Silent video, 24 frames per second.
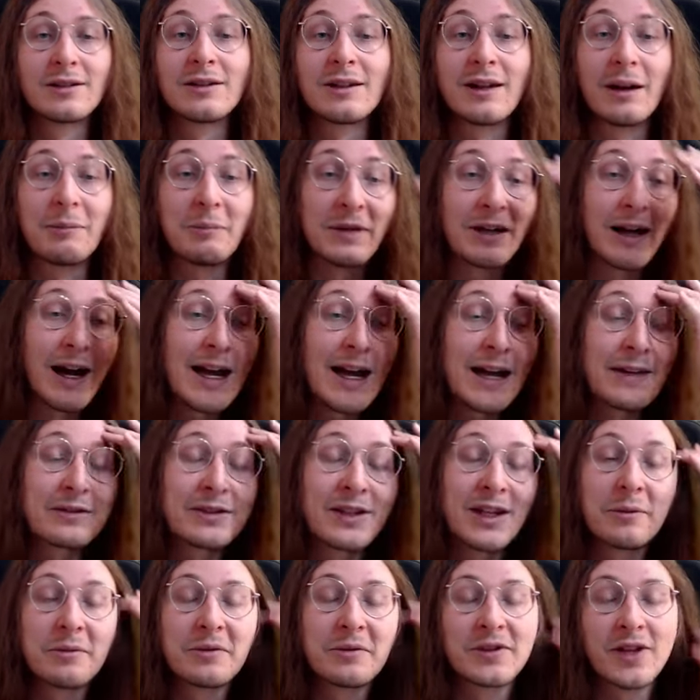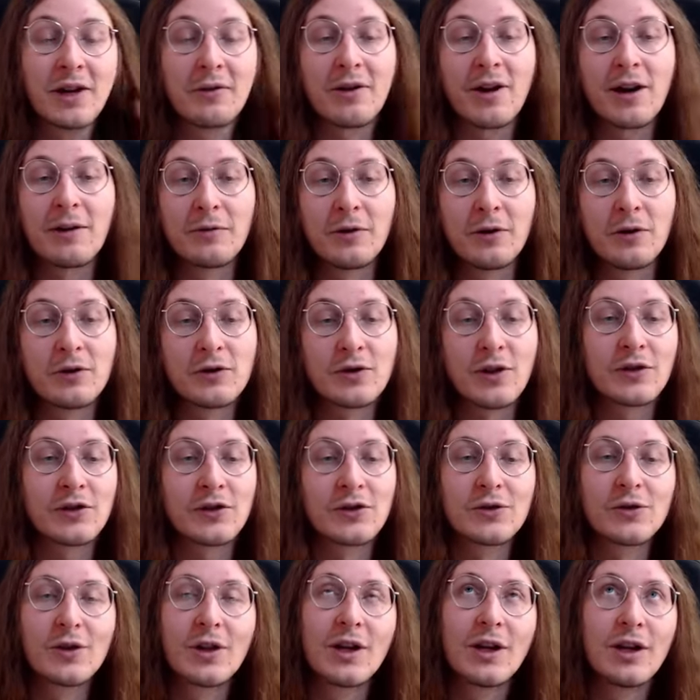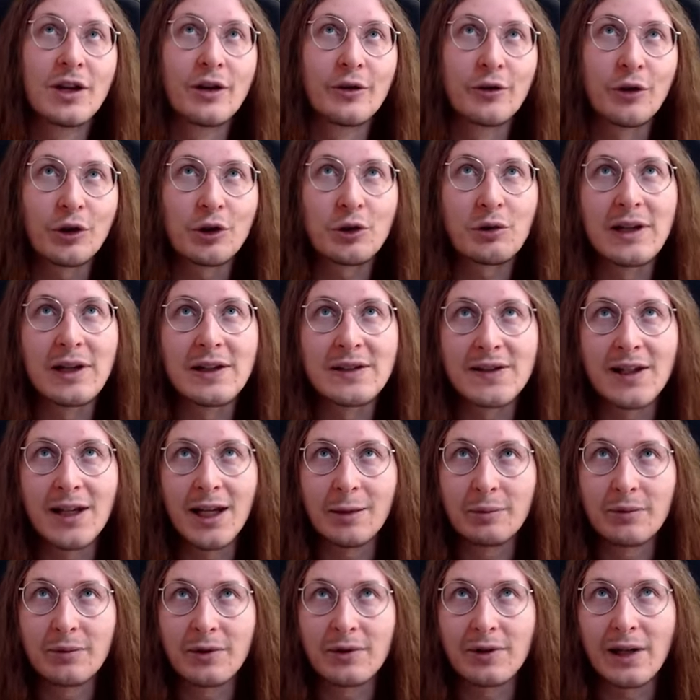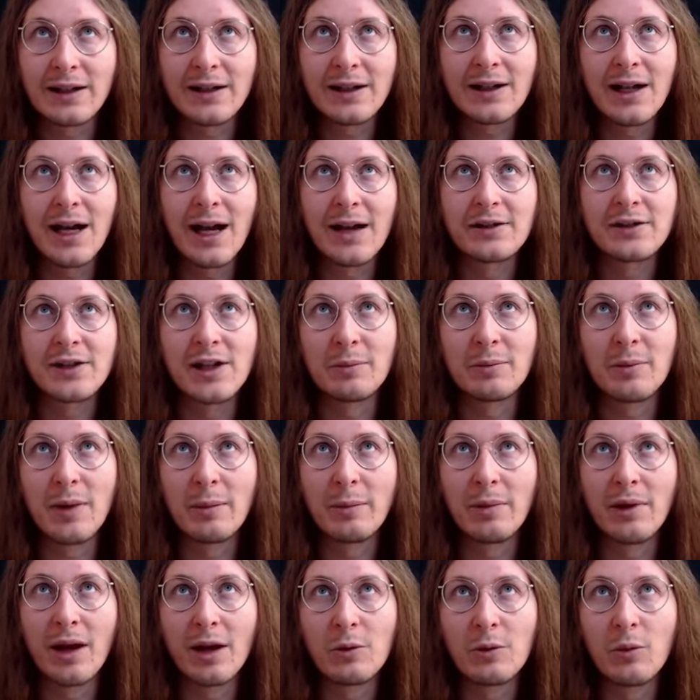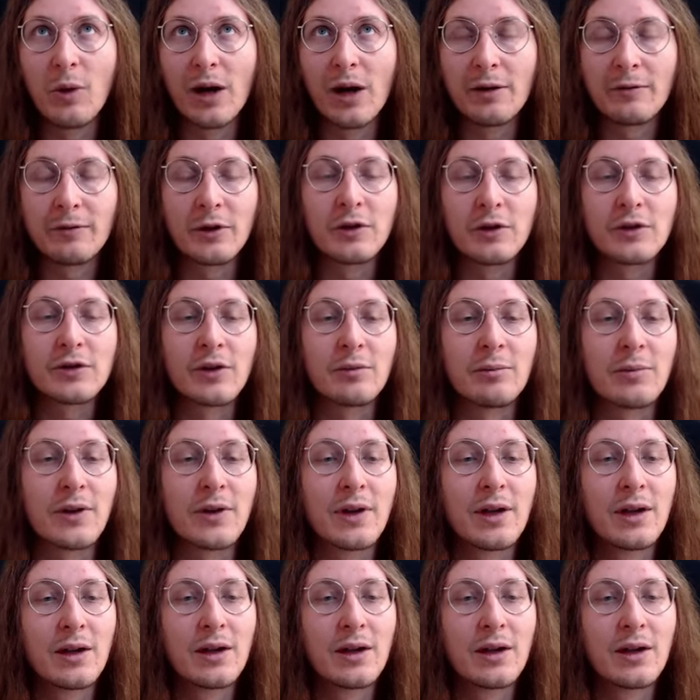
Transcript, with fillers: I mean, I have skipped several fusions, not really skipped, I think I have skipped maybe like 1 fusion, but